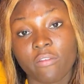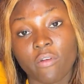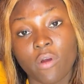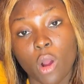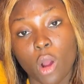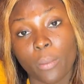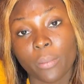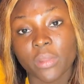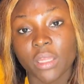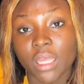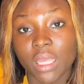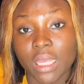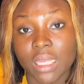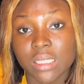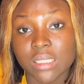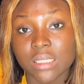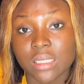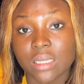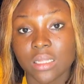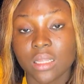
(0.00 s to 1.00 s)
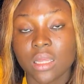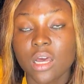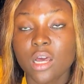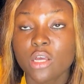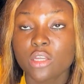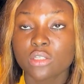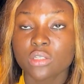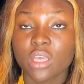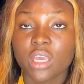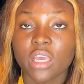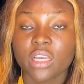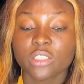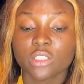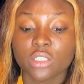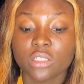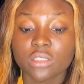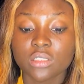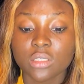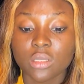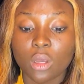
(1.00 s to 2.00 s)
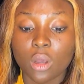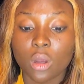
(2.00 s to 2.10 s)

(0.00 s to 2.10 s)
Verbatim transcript: communicating so you can just